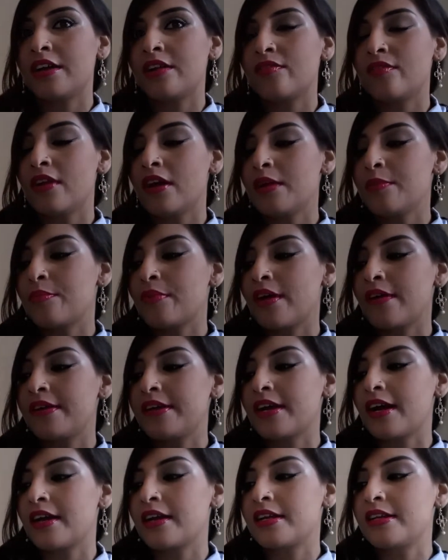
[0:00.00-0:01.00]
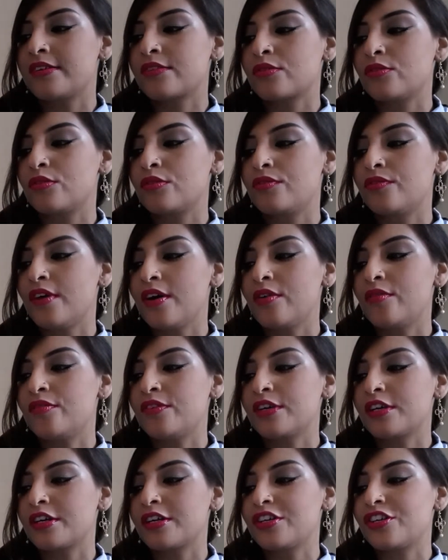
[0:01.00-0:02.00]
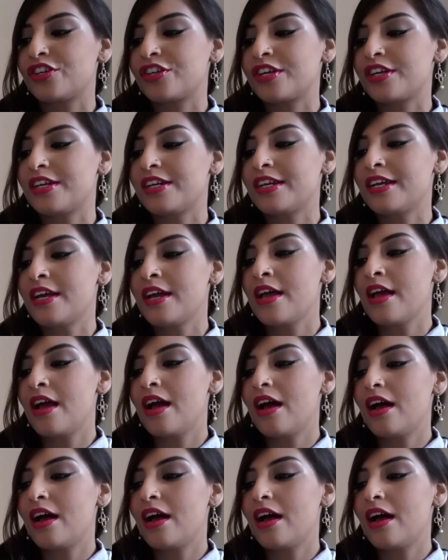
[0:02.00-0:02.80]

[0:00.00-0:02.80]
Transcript: kind of light brownie colour is called Velvet Cushion.